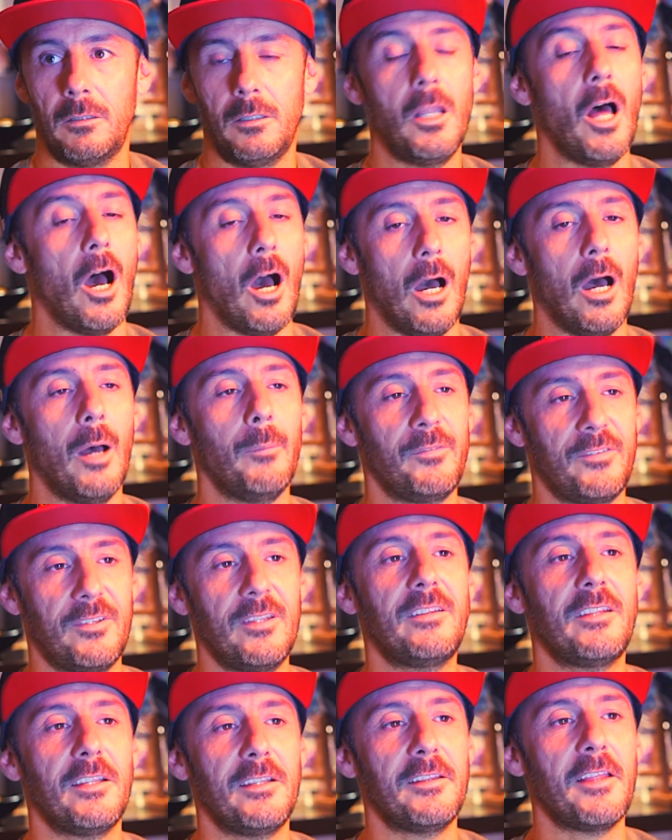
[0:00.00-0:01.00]
No, I'm
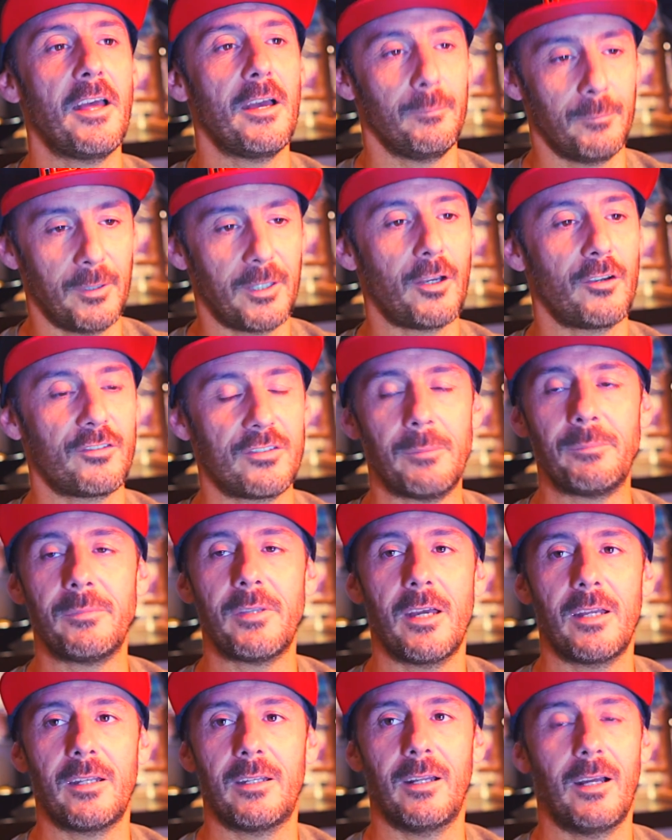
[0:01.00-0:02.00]
sitting down because I'm
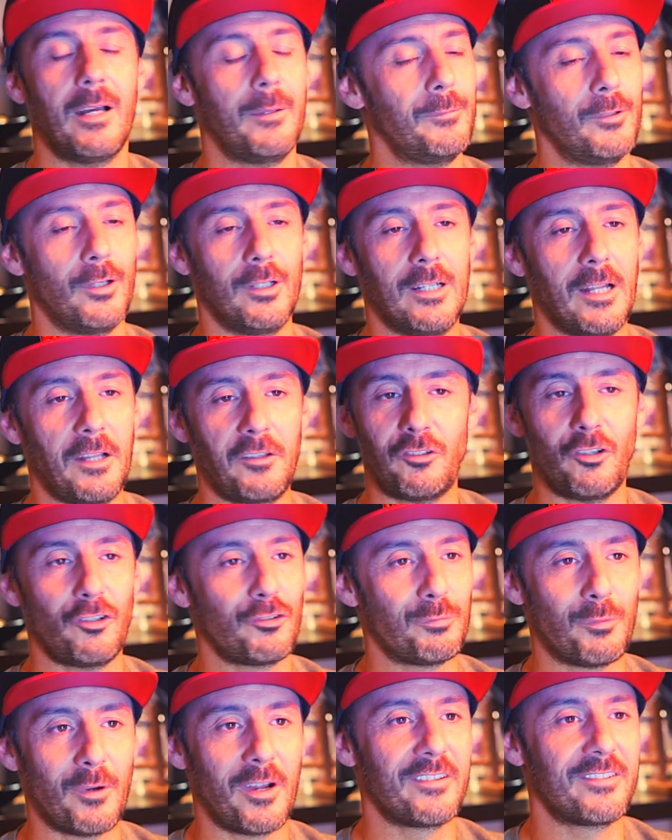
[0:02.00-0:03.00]
dead. I'm not like
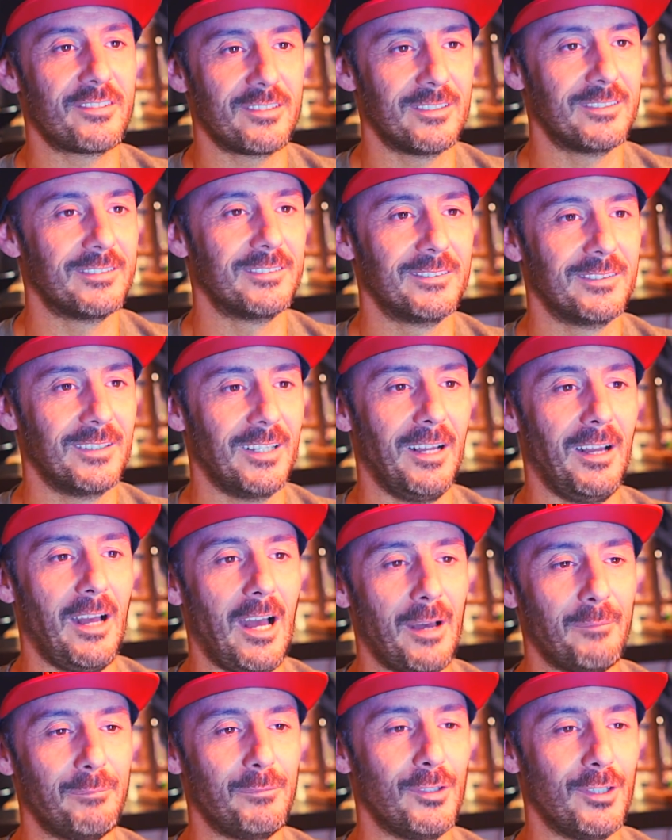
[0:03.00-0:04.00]
Josh Bryson.
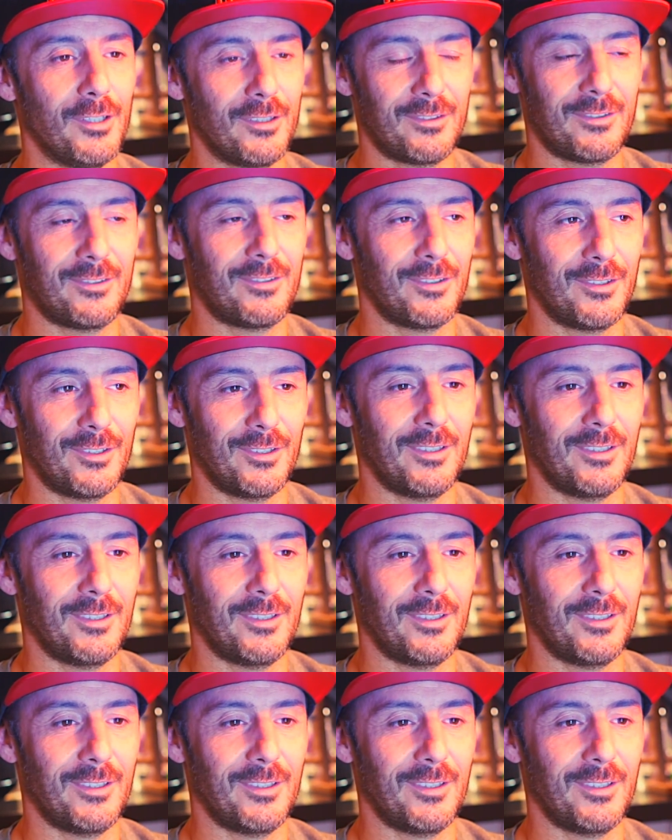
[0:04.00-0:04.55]
I'm not.